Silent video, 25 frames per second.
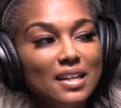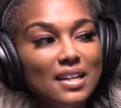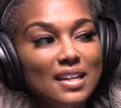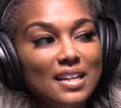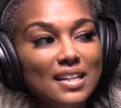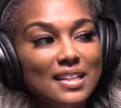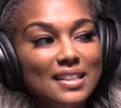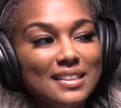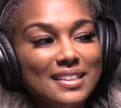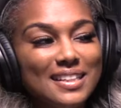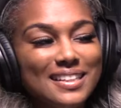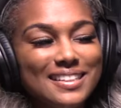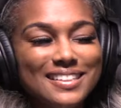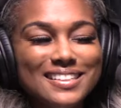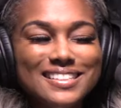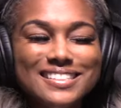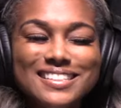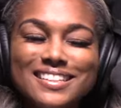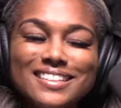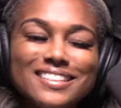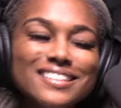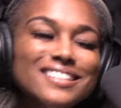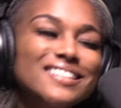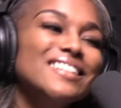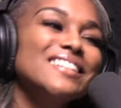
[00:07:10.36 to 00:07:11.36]
mm-hmm. that
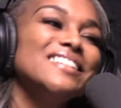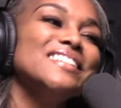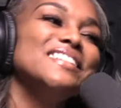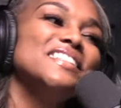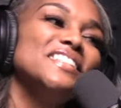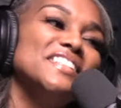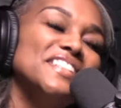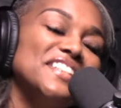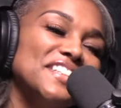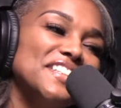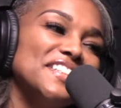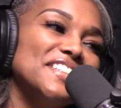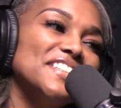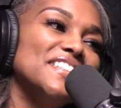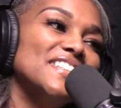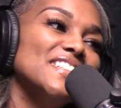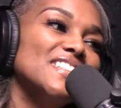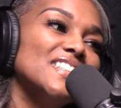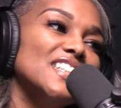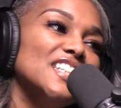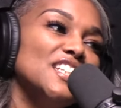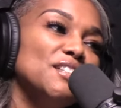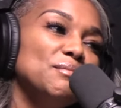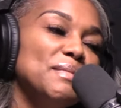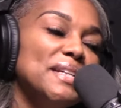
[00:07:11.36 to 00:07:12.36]
doesn't look good
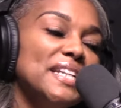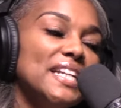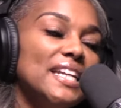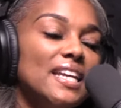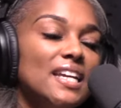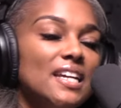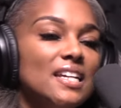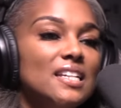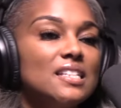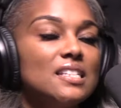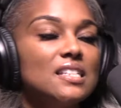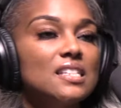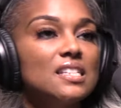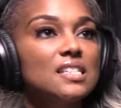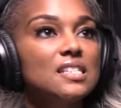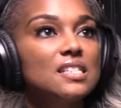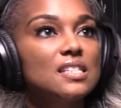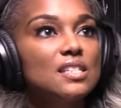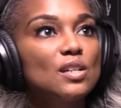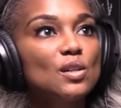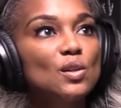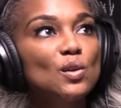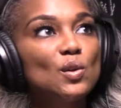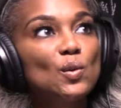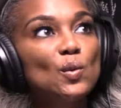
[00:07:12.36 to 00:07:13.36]
in many cases.
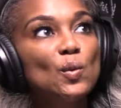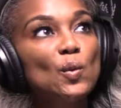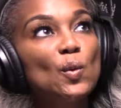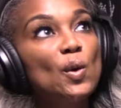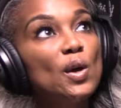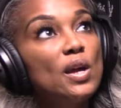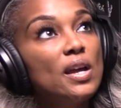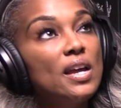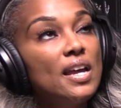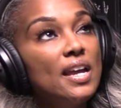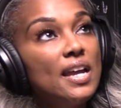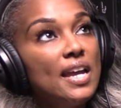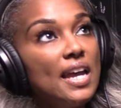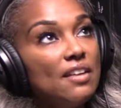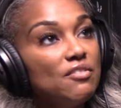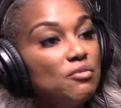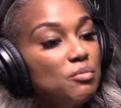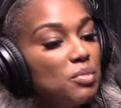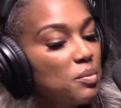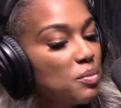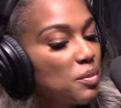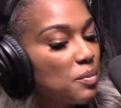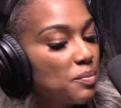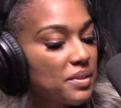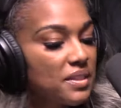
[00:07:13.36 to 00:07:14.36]
So having
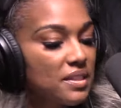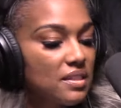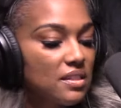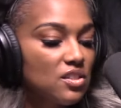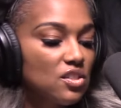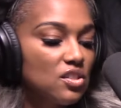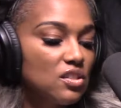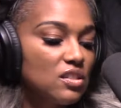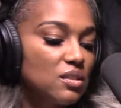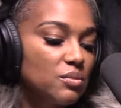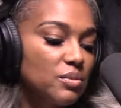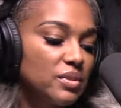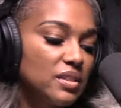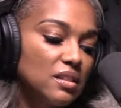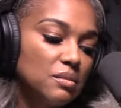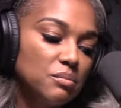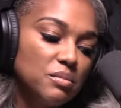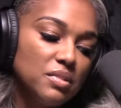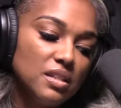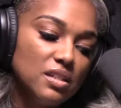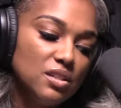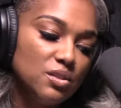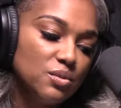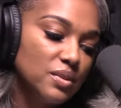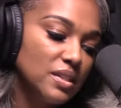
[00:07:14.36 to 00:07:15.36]
people in positions, whether it
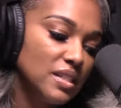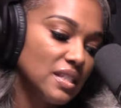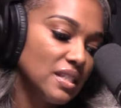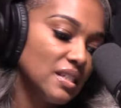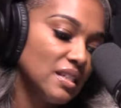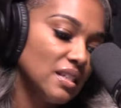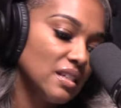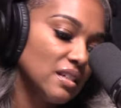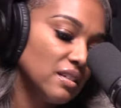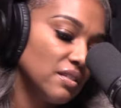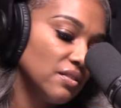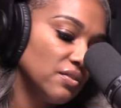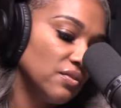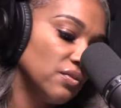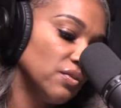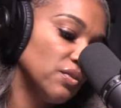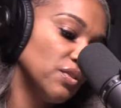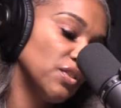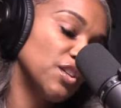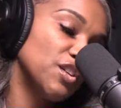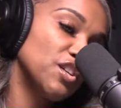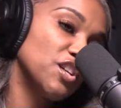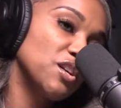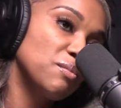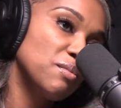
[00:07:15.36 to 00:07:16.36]
be UNCF,
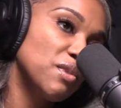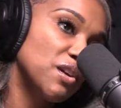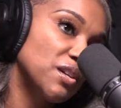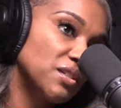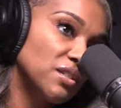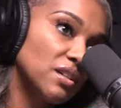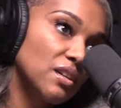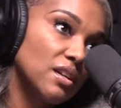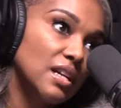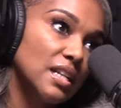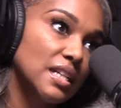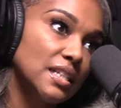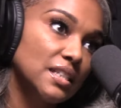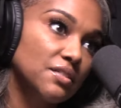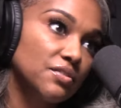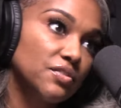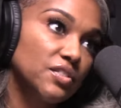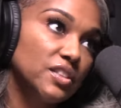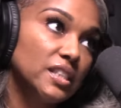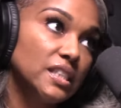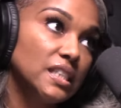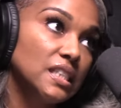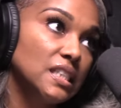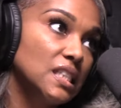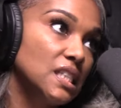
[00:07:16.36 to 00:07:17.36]
Thurgood Marshall College
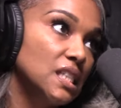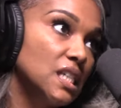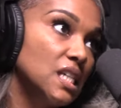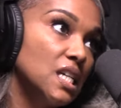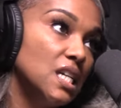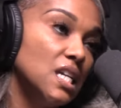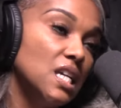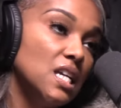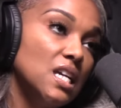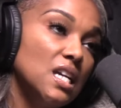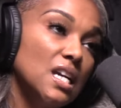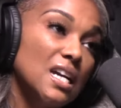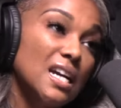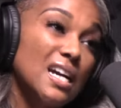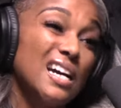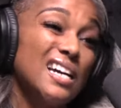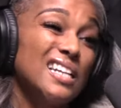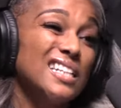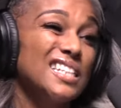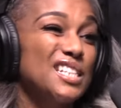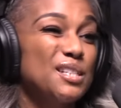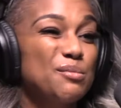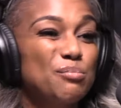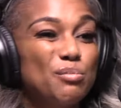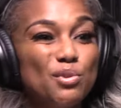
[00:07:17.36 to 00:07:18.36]
Fund,
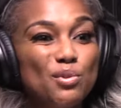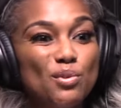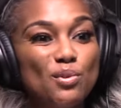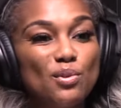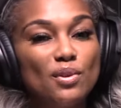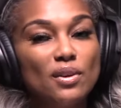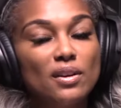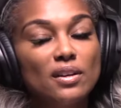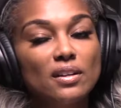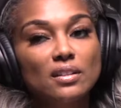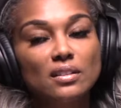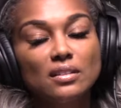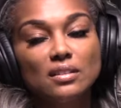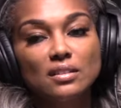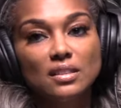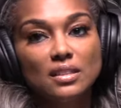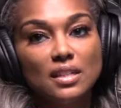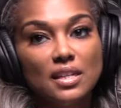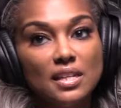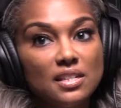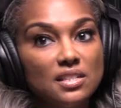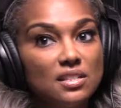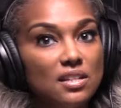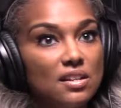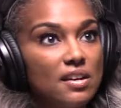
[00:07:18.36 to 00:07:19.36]
College Board,
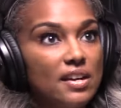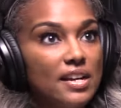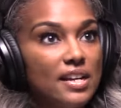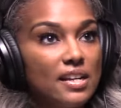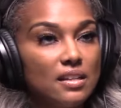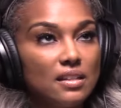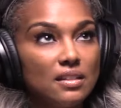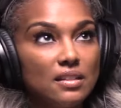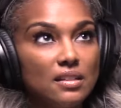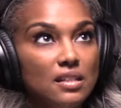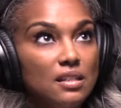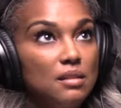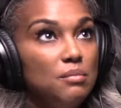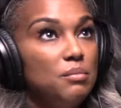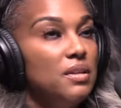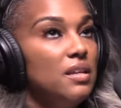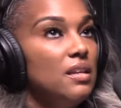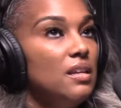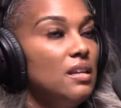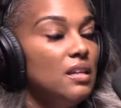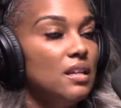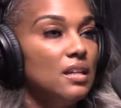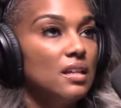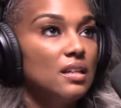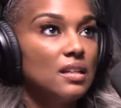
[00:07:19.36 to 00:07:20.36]

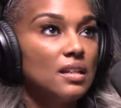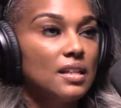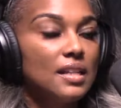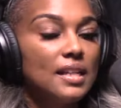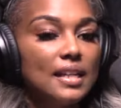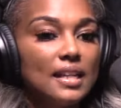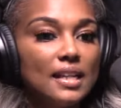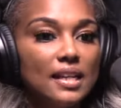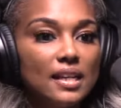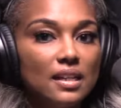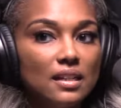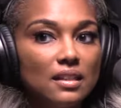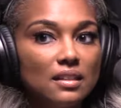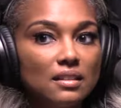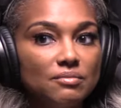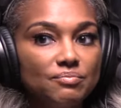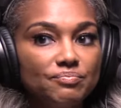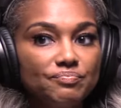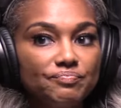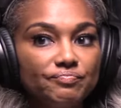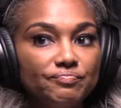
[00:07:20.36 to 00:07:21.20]
SREB in Atlanta,